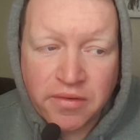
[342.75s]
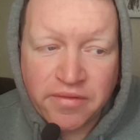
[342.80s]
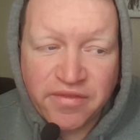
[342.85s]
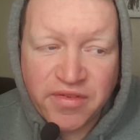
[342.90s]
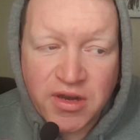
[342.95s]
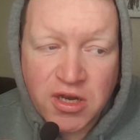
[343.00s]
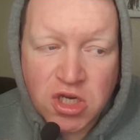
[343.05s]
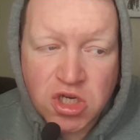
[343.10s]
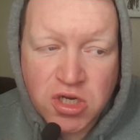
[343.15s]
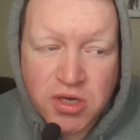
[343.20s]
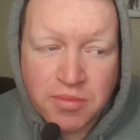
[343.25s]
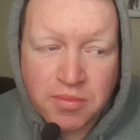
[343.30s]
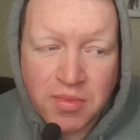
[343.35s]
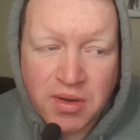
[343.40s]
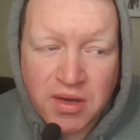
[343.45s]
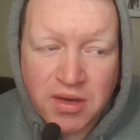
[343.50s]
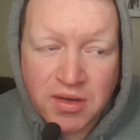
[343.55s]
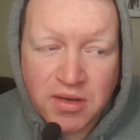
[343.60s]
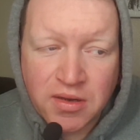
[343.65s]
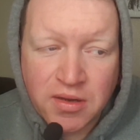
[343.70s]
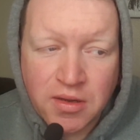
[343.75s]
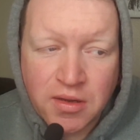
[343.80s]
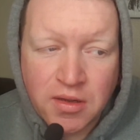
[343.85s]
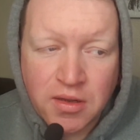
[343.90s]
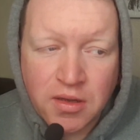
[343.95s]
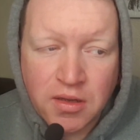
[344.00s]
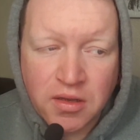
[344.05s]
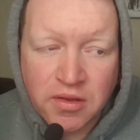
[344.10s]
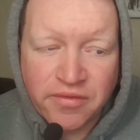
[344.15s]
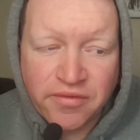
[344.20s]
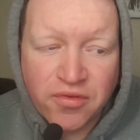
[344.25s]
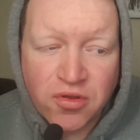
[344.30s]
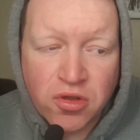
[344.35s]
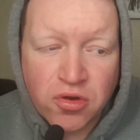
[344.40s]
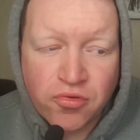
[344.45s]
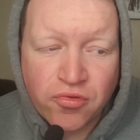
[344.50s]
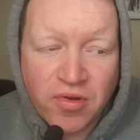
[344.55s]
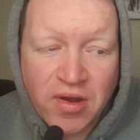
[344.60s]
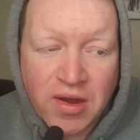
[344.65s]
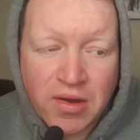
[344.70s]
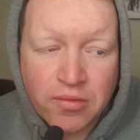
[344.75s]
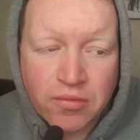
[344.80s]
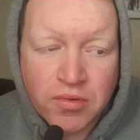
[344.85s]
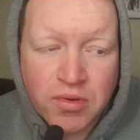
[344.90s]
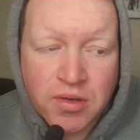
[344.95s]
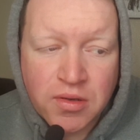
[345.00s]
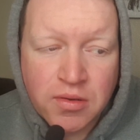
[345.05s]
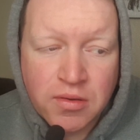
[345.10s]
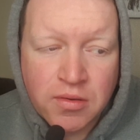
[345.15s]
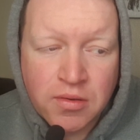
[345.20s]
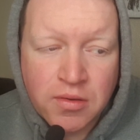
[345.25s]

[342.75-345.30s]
finish him in the 3rd round.